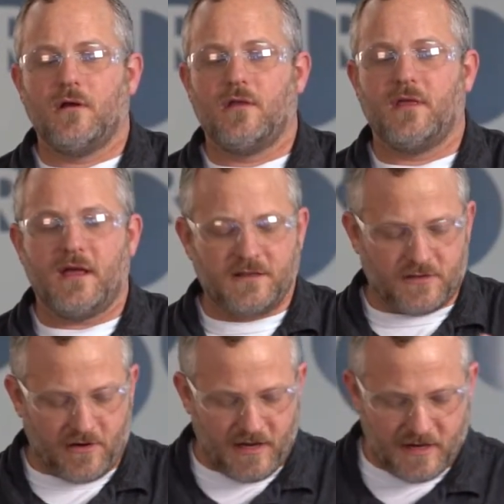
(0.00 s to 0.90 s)
And that is
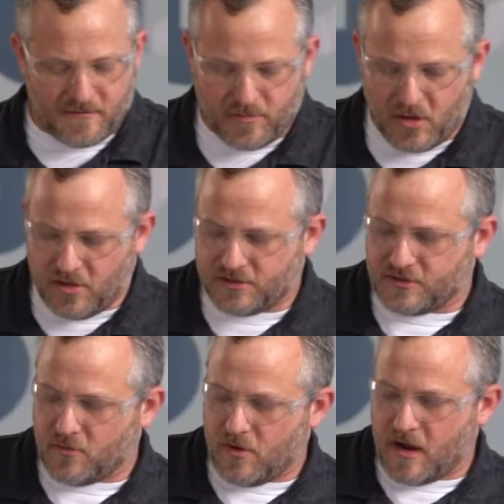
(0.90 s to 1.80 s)
our heat and bulge.
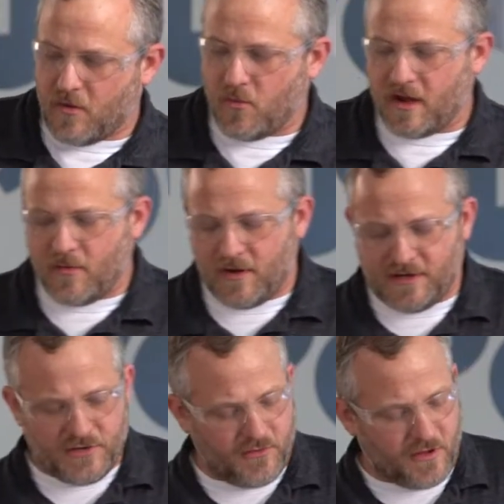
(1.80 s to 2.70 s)
So what I want to
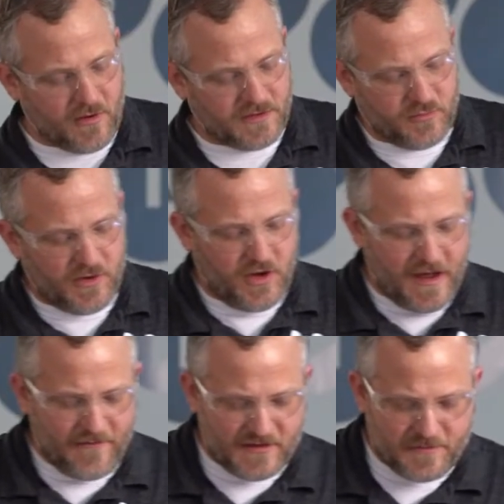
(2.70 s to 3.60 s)
do though is when you
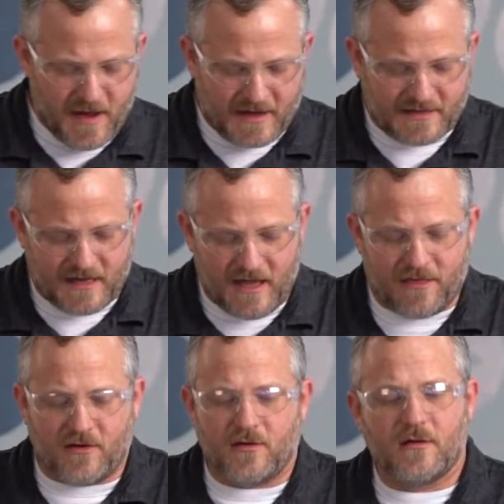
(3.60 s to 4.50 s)
have this back
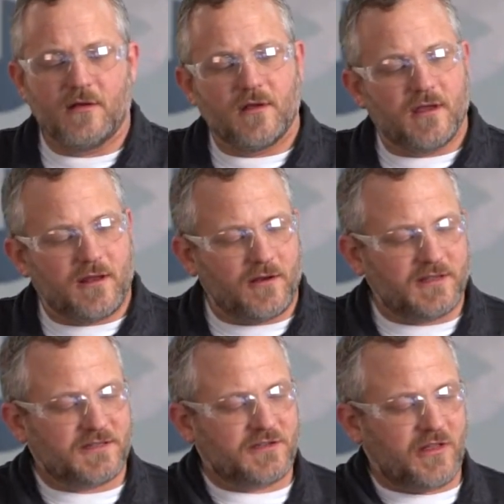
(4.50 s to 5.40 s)
together, you don't
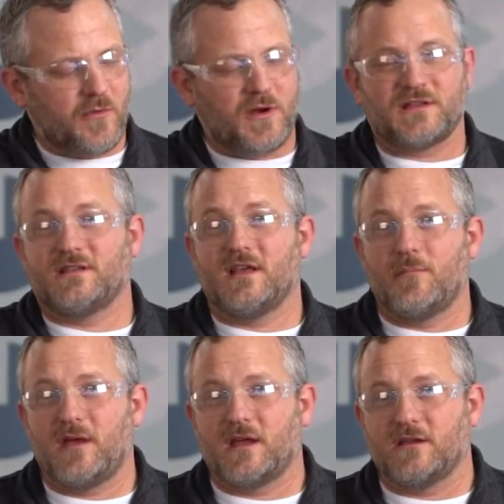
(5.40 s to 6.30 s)
necessarily want to see a
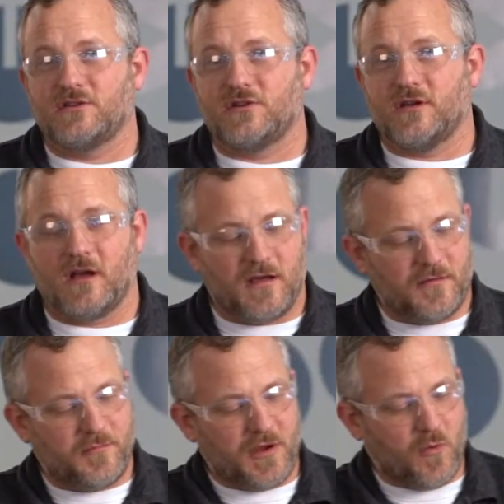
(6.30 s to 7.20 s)
big
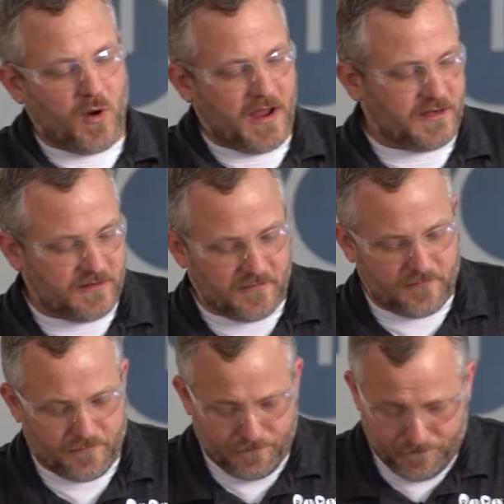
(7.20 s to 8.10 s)
white
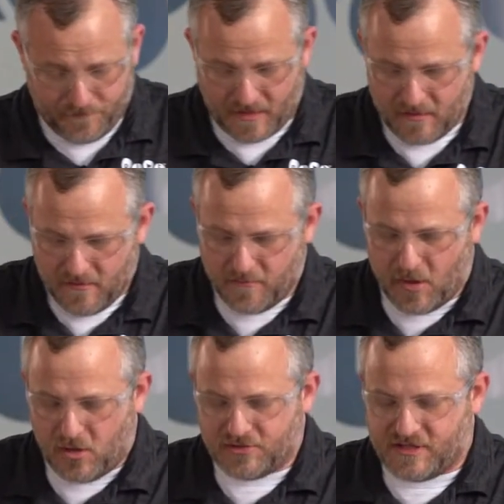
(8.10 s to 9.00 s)

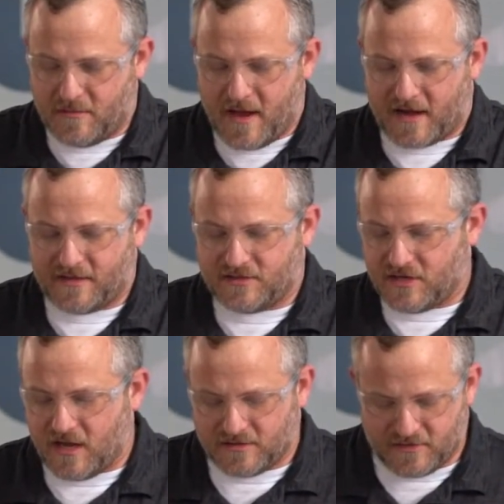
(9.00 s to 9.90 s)
bulge in the back of the shell.